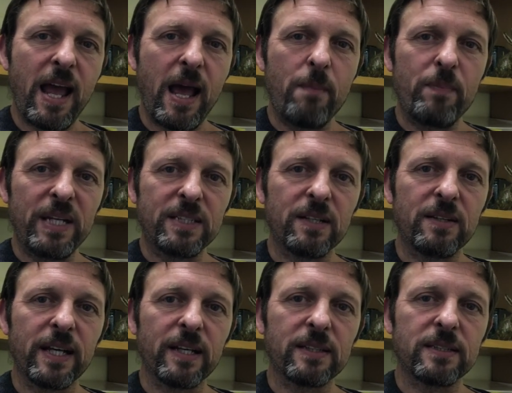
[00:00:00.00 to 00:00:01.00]
And Peter
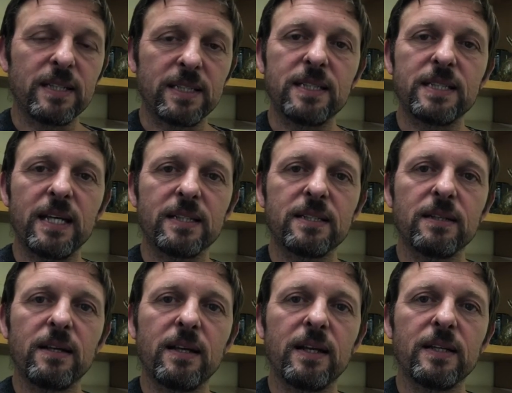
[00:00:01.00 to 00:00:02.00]
thinks, this is it.
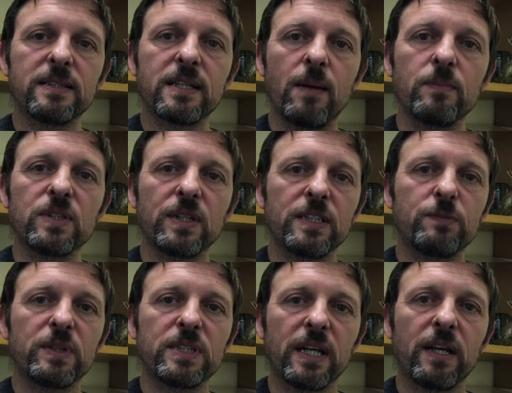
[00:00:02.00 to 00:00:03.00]
It's come to this
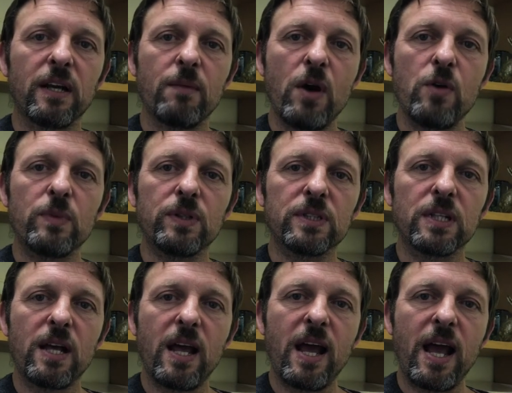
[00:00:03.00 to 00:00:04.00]
particular moment.
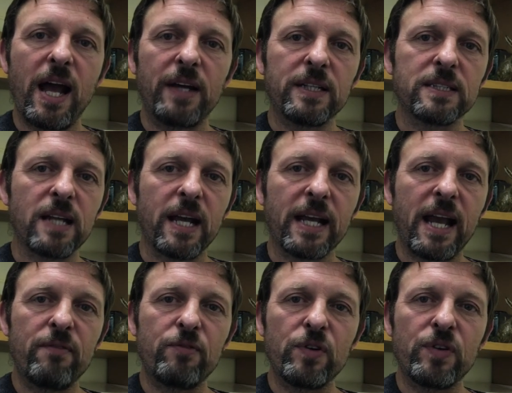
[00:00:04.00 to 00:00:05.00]
And it's like
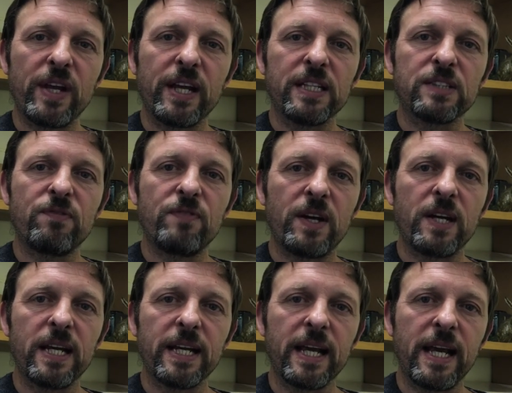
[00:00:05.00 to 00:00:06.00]
everything is
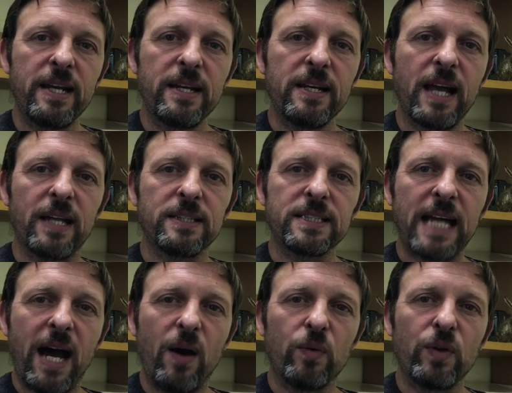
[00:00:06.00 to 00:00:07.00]
funneling in and
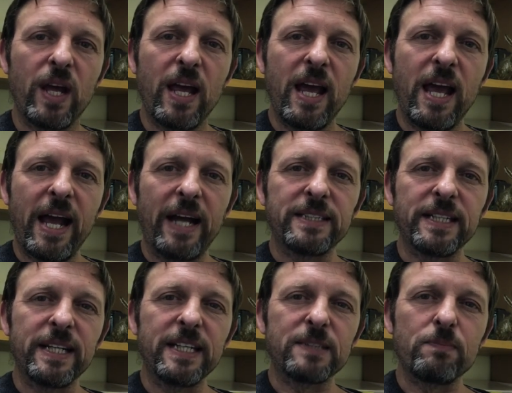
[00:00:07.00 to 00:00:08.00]
down. And
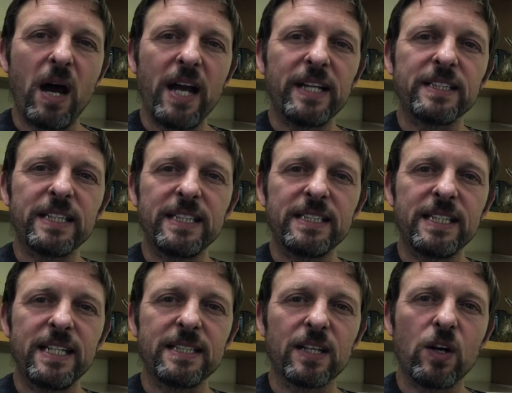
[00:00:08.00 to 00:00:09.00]
in his mind, he
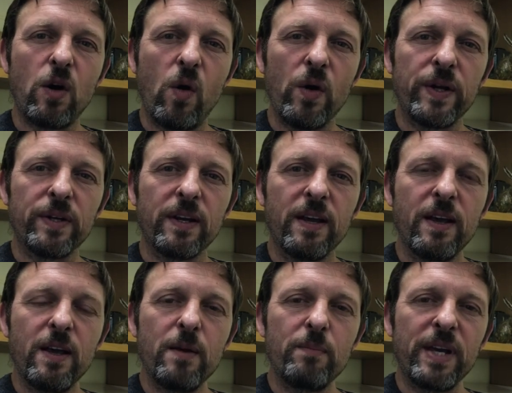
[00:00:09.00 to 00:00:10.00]
sees a coin
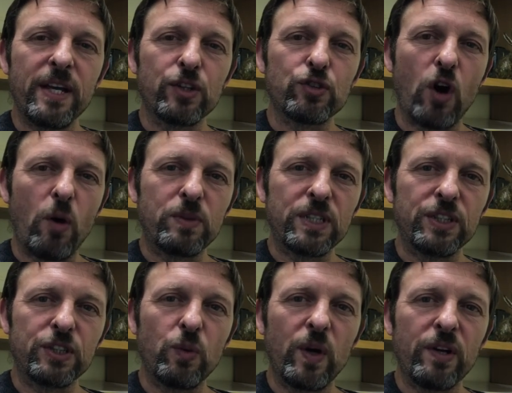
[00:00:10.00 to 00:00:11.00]
being dropped
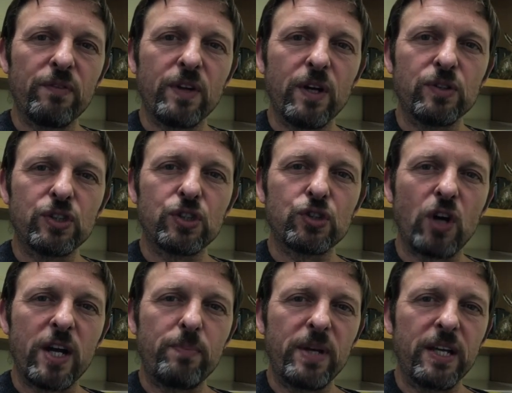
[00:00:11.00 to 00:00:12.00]
into one of those
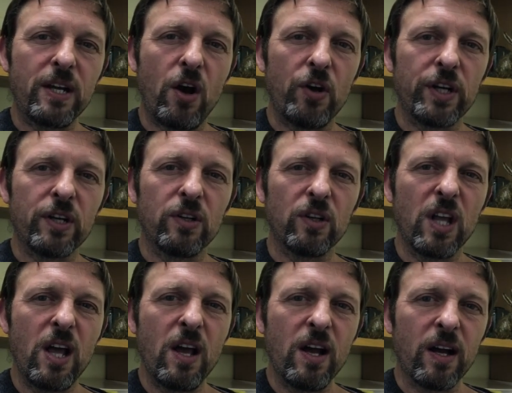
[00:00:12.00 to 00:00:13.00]
stripy, conical,
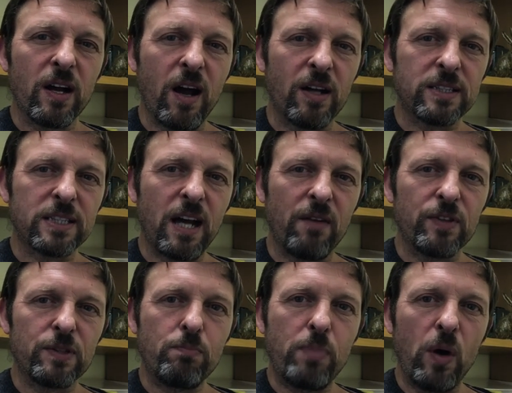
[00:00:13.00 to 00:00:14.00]

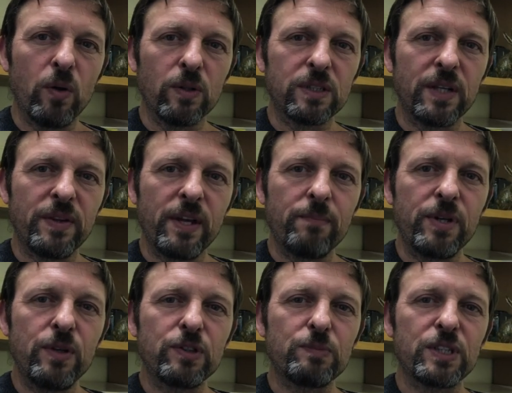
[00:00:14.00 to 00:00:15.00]
glass-covered bowls in the
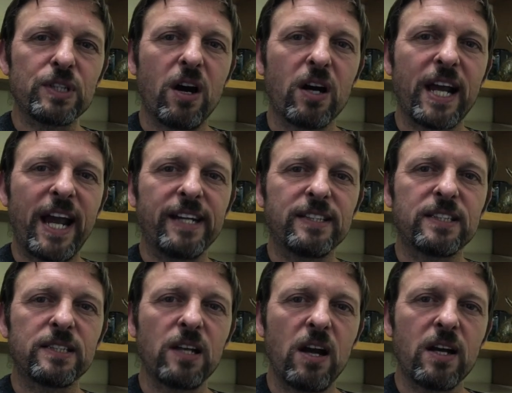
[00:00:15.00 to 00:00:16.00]
amusement arcade,
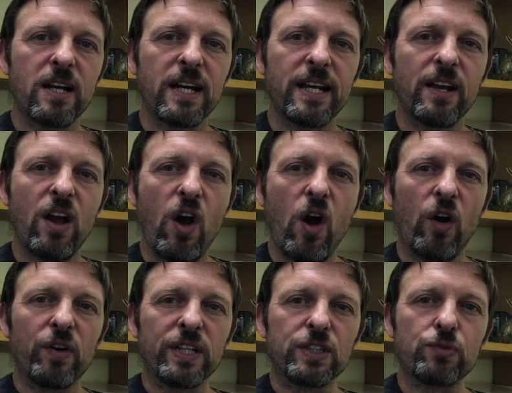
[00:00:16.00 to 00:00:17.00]
circling
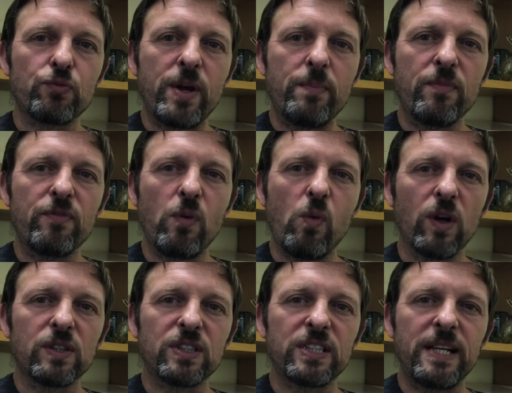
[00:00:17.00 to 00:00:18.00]
on its rim for
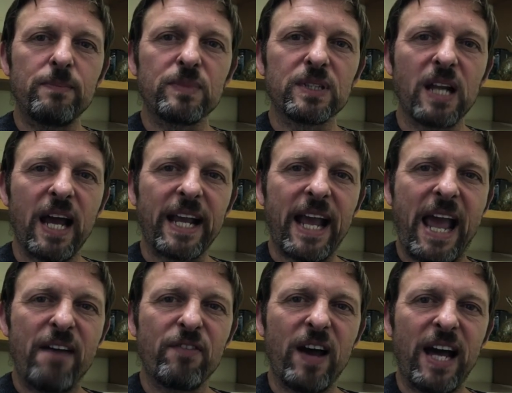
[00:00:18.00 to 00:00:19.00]
what seems like
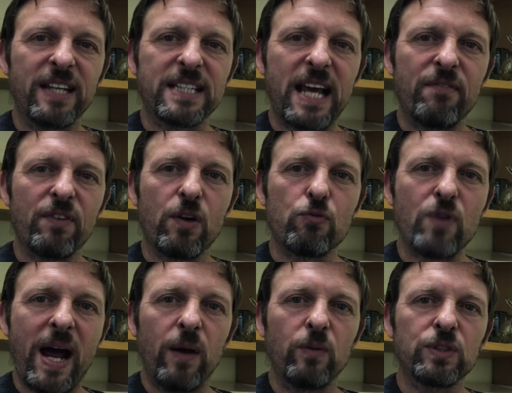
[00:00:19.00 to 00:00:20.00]
ever and ever,
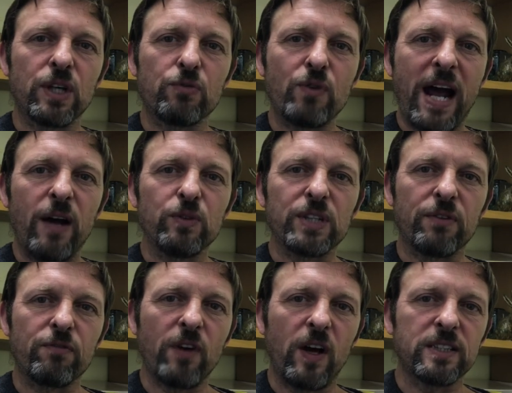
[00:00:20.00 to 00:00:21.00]
round and round
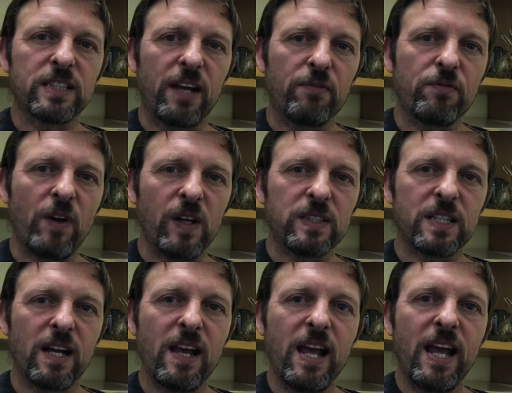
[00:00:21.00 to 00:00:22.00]
and
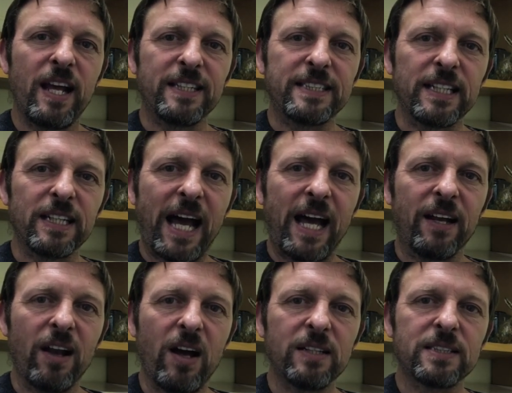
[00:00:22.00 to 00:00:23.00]
faster, until at
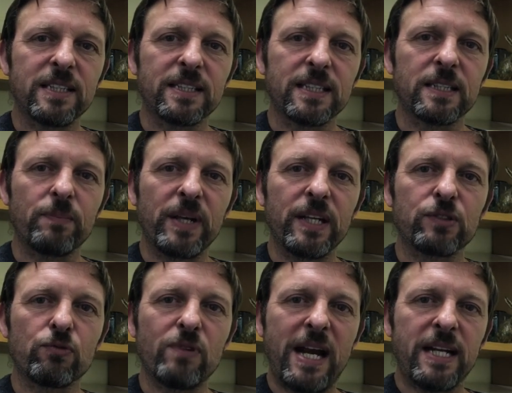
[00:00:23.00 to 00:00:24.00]
last it
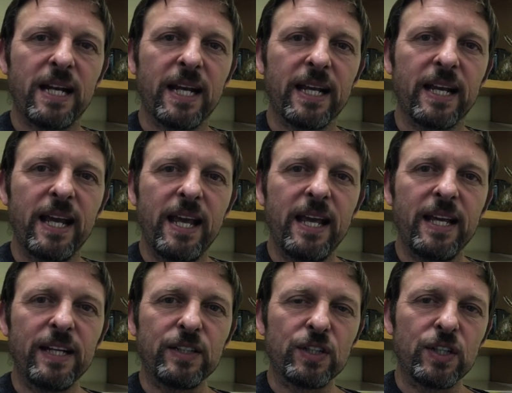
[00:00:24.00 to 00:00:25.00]
disappears, rattling
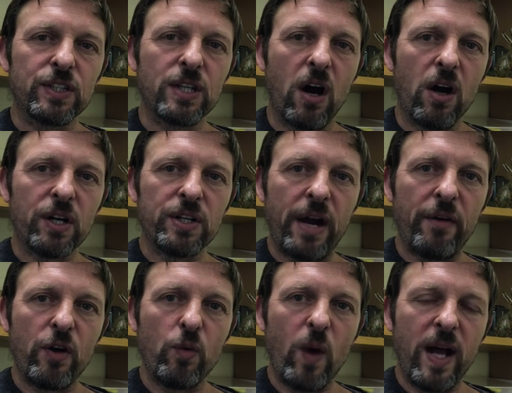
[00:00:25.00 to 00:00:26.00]
into the dark,
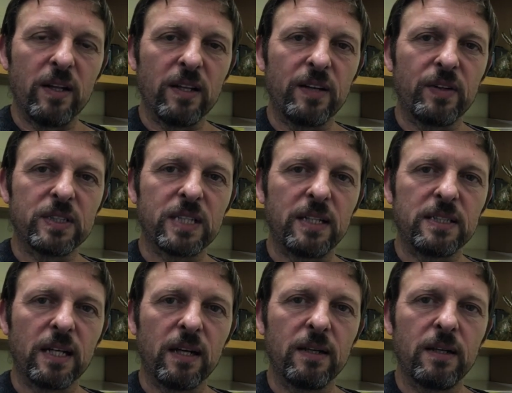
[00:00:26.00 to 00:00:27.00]
narrow well at the
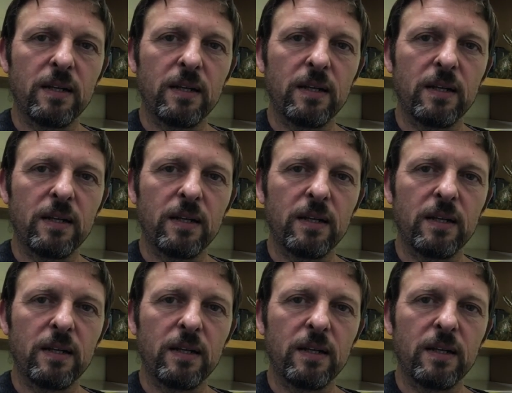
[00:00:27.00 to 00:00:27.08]
centre.